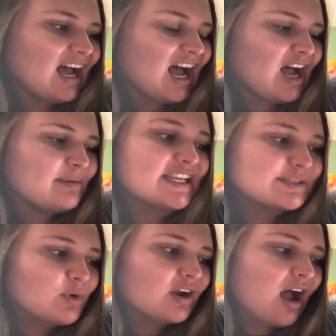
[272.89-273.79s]
It's
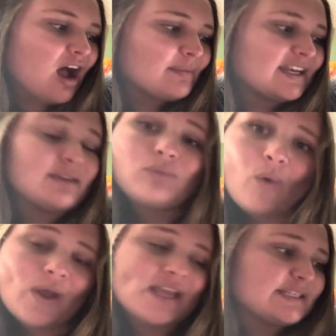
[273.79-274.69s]
more common in
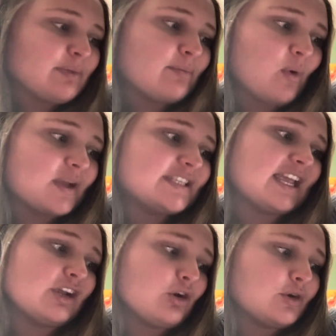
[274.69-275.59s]
boys, but boys
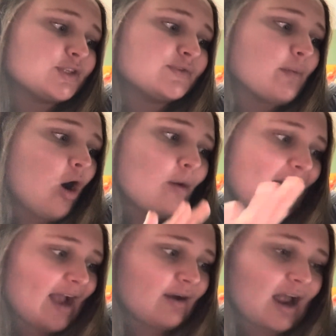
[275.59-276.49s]
and girls from all
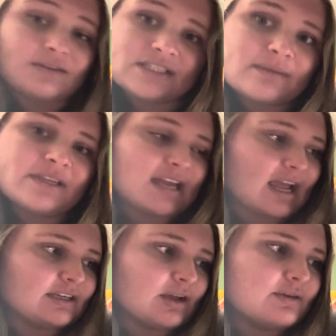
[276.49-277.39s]
backgrounds can be
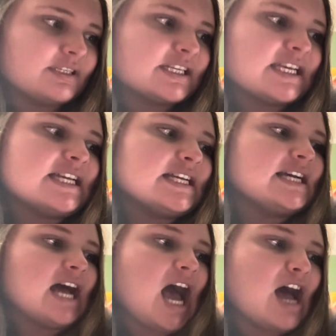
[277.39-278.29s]
diagnosed.
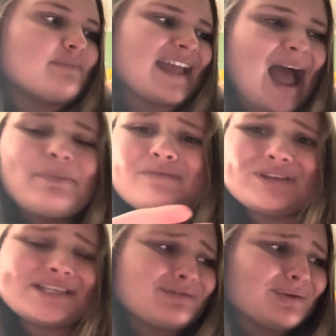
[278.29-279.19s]
They happen for
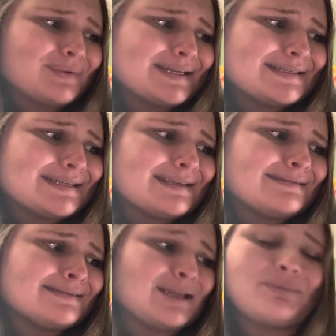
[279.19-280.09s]
different
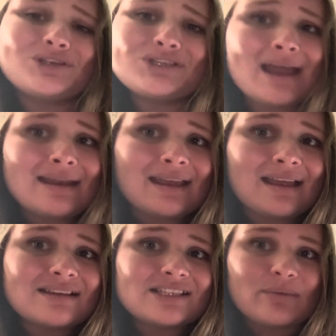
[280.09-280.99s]
reasons. Some are
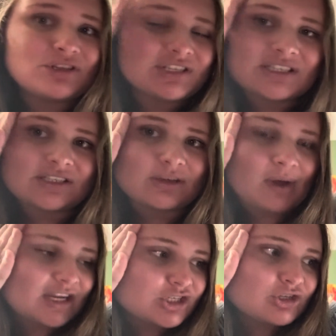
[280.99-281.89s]
genetic, some are just your
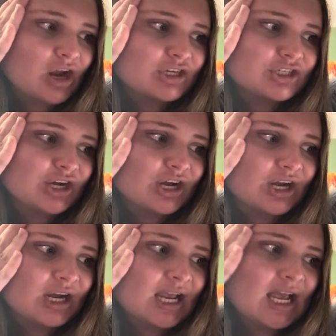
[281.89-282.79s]
brain
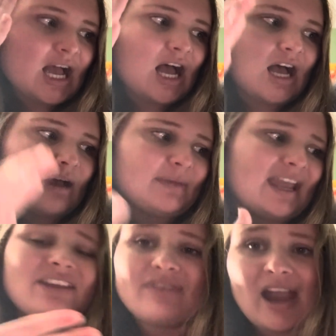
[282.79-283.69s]
structure,
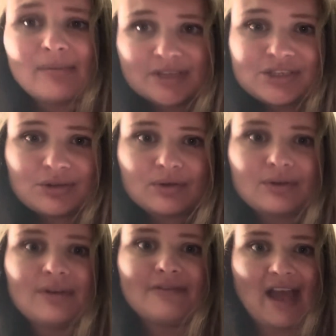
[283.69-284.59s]
and
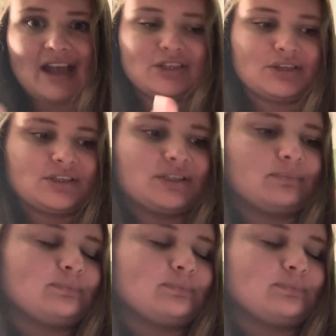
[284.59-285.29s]
environmental factors.